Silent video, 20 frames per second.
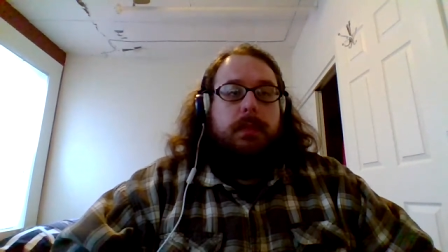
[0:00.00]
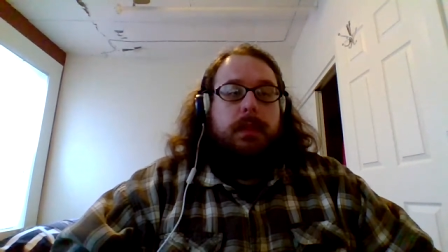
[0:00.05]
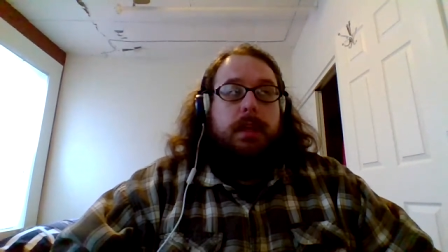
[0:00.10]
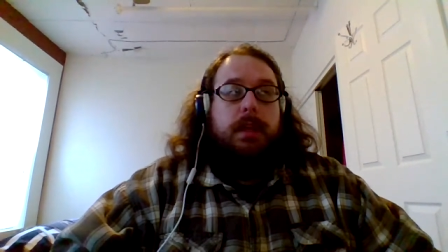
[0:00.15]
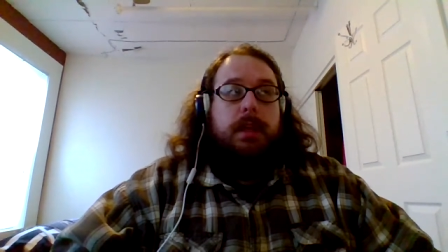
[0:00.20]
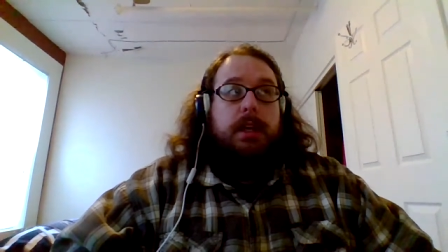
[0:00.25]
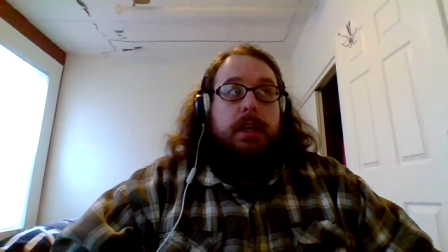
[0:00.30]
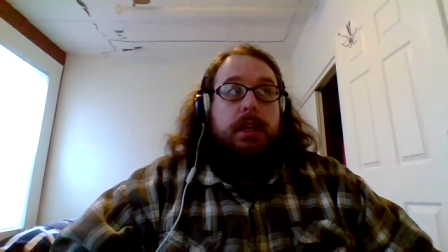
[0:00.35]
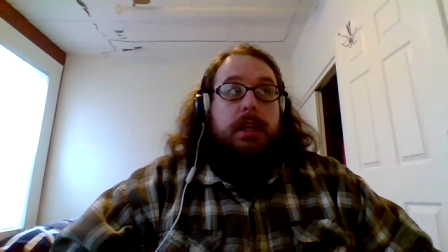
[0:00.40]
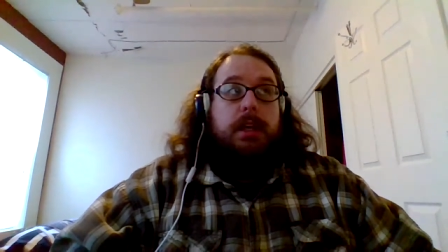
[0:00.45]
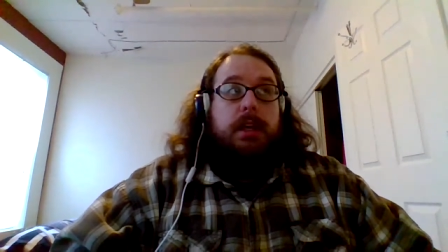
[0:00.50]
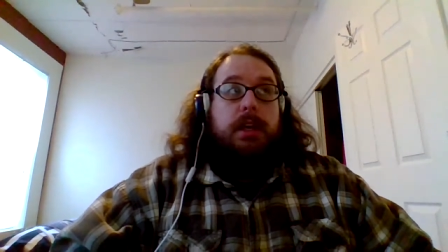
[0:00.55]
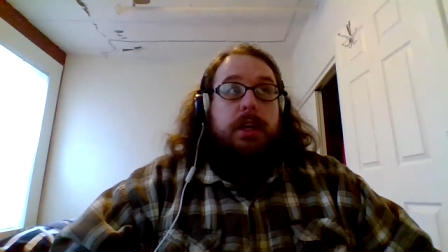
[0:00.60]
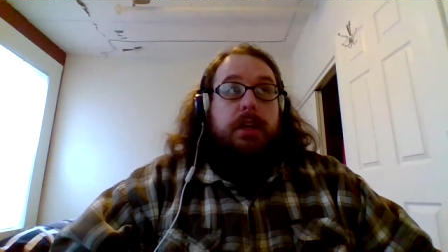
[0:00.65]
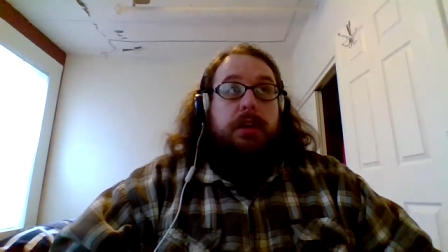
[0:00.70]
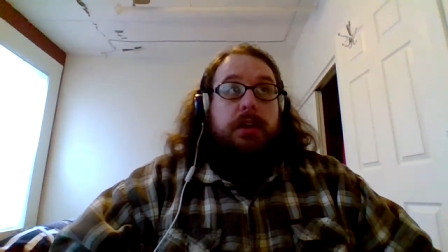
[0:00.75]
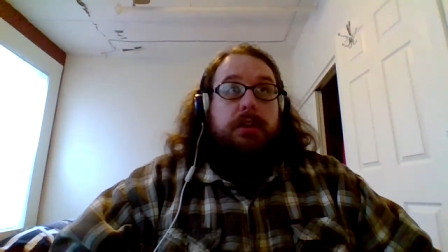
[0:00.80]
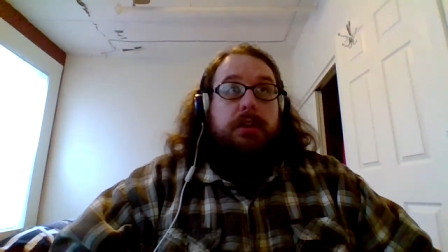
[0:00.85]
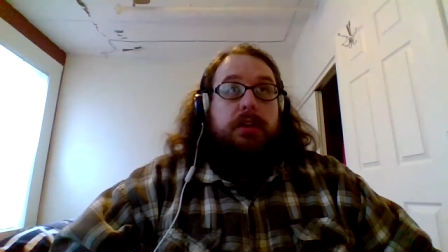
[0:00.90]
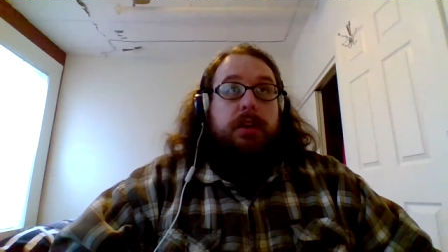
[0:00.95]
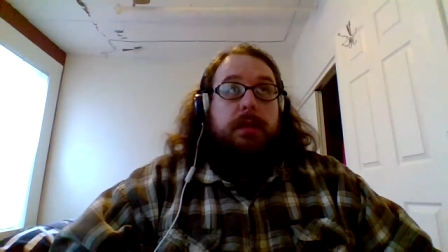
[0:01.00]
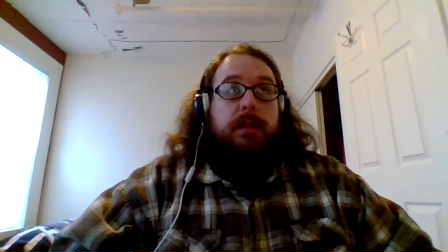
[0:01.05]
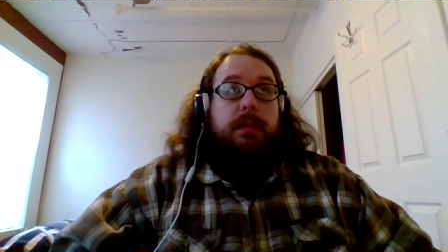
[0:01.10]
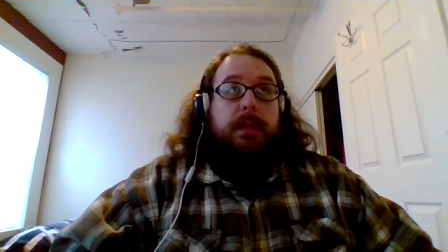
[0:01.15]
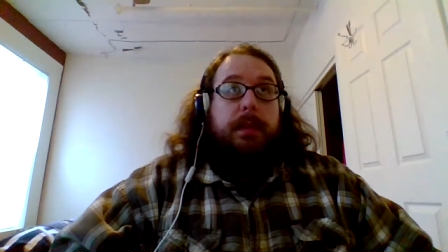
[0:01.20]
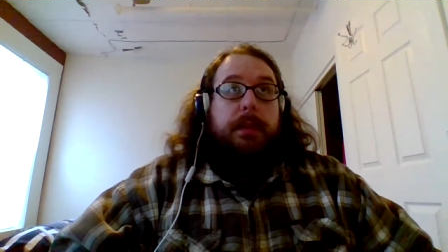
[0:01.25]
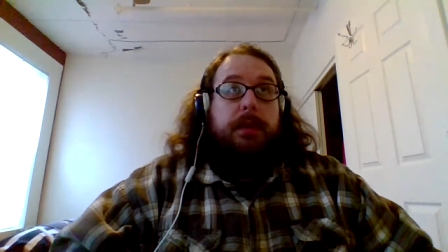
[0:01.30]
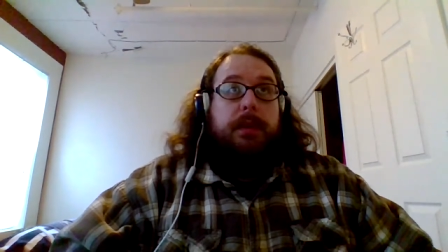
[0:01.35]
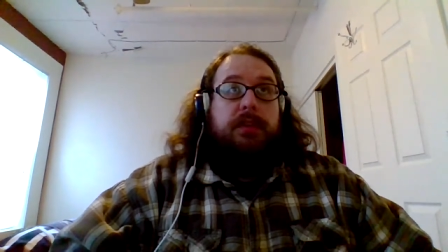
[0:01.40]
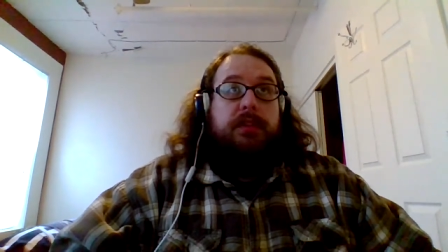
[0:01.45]
I can't
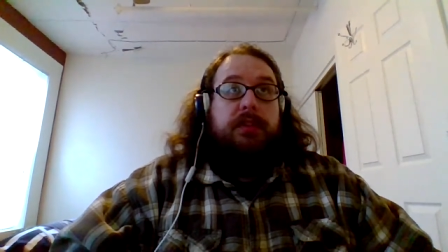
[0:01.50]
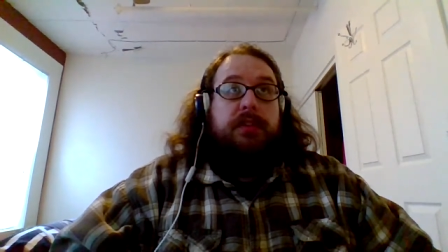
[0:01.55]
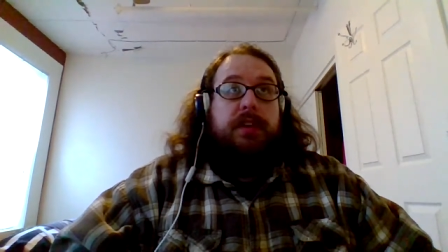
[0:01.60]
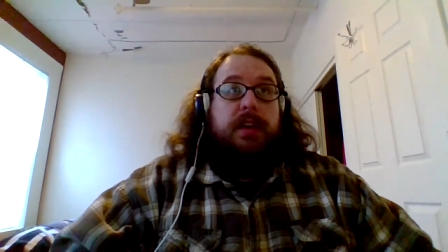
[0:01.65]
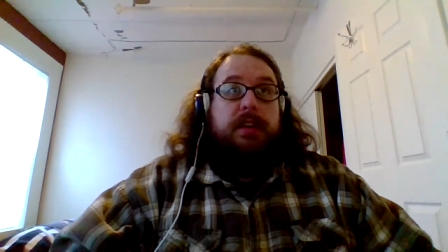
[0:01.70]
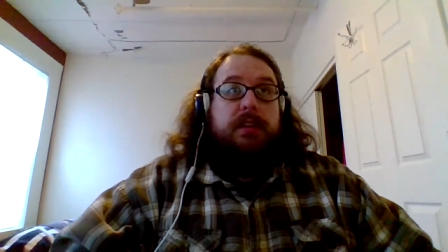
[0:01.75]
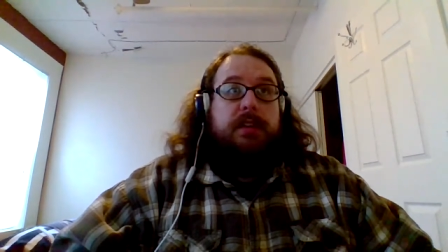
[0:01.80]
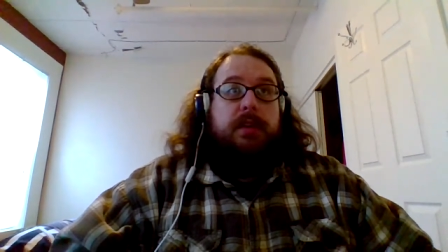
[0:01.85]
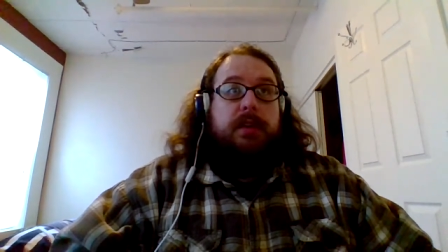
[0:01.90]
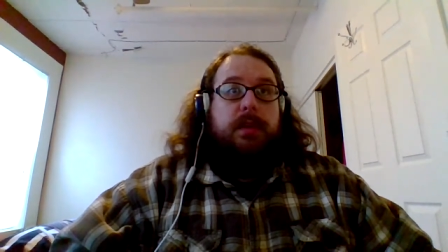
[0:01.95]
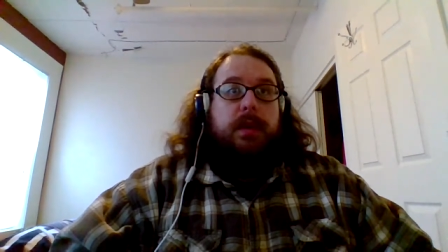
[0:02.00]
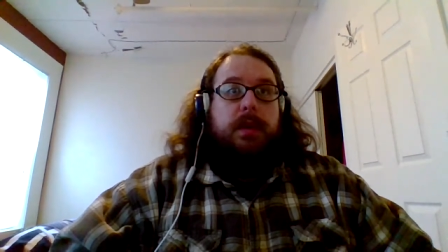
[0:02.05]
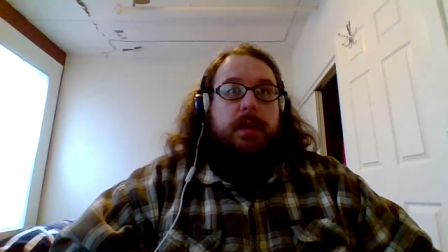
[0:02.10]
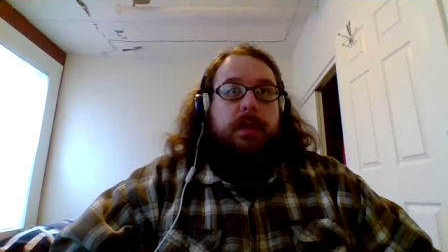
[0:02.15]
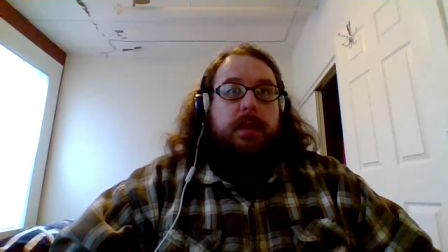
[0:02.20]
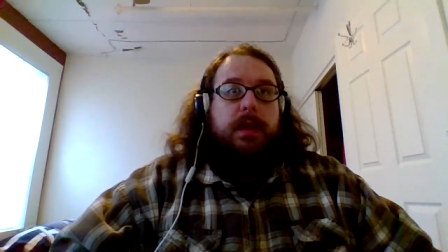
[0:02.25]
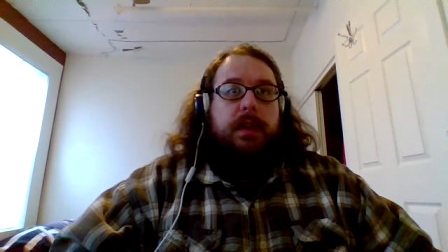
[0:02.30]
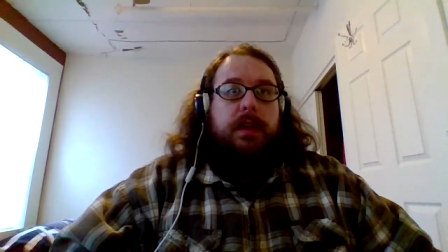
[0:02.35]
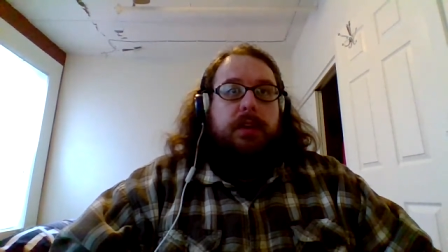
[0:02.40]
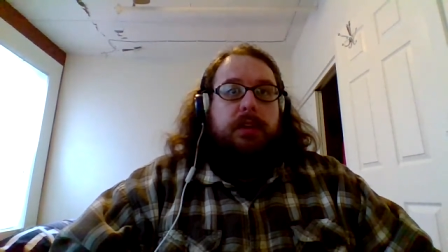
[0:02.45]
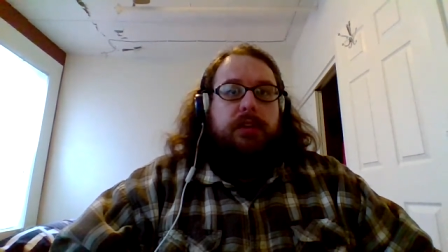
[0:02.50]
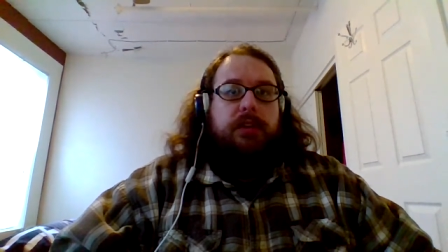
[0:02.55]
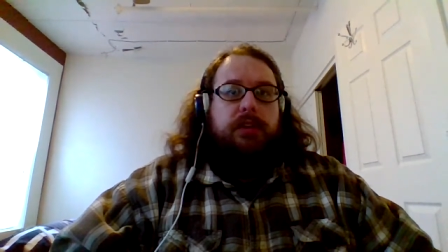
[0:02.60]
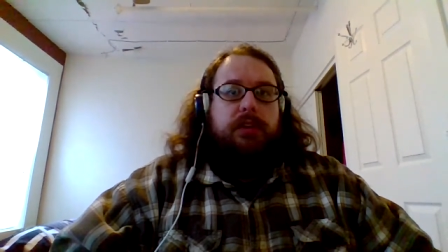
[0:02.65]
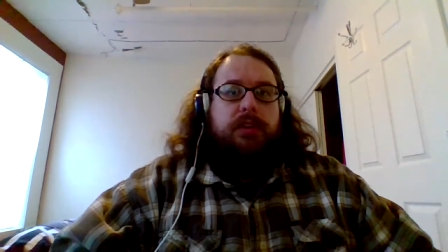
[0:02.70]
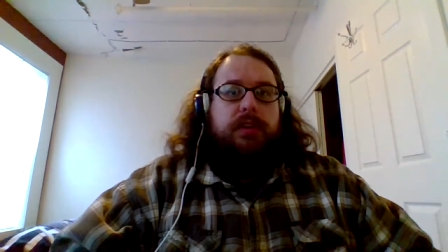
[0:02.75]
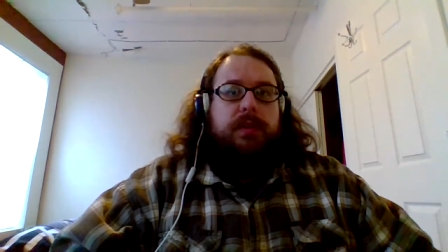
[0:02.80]
remember exactly what it was.